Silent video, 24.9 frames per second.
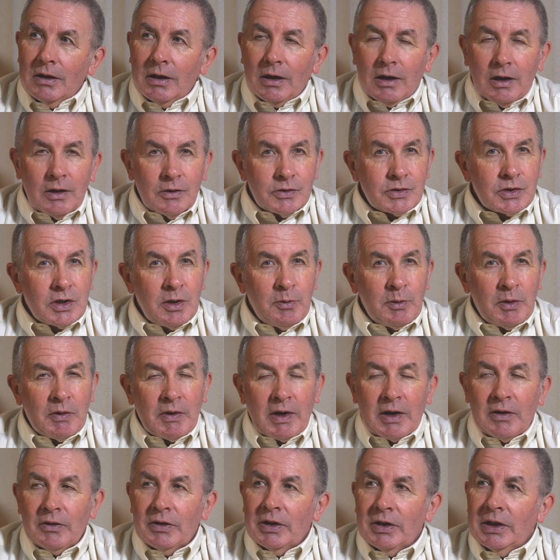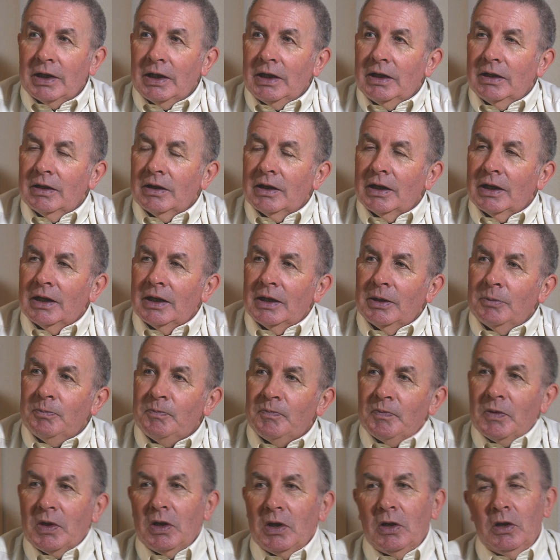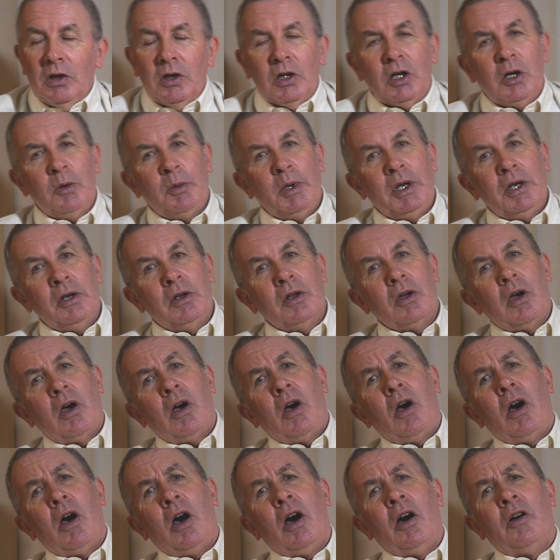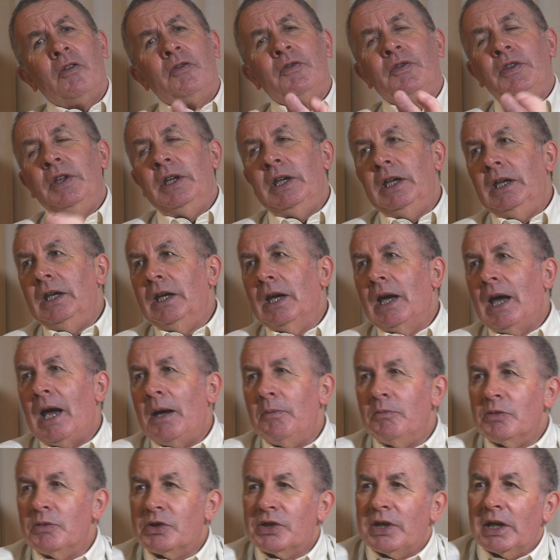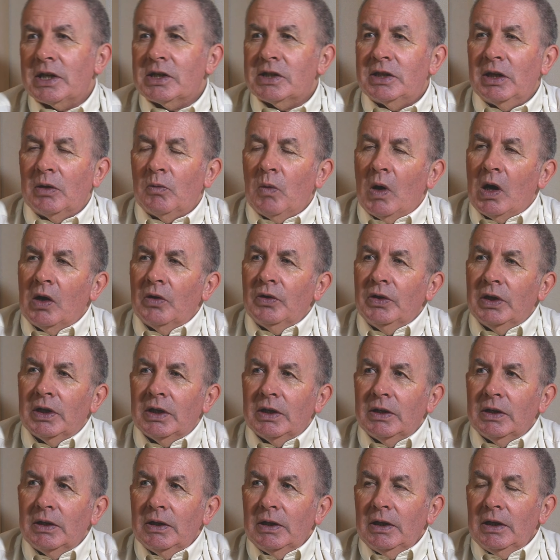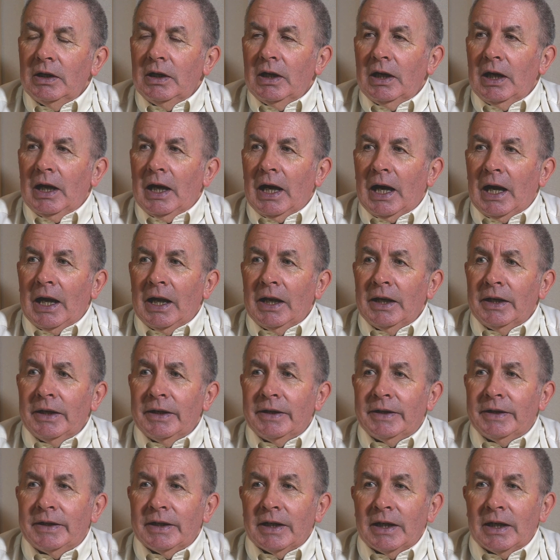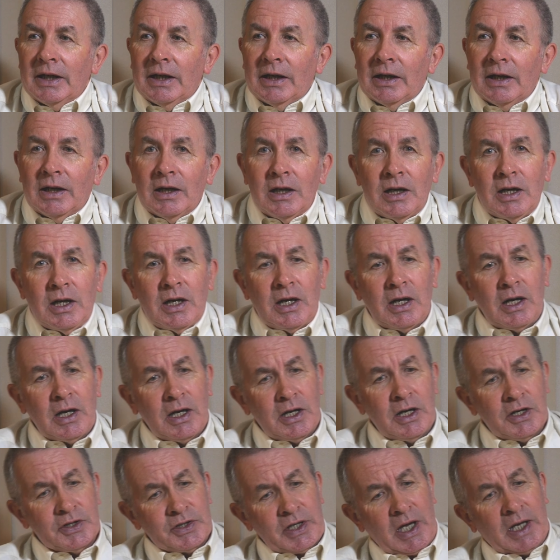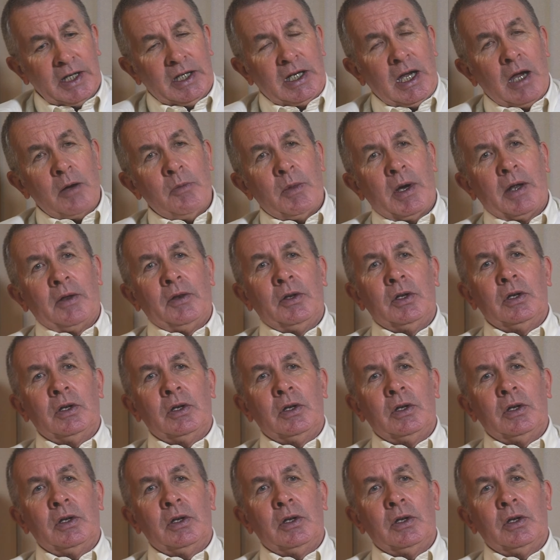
I was coming around coming off the M61, and as I came around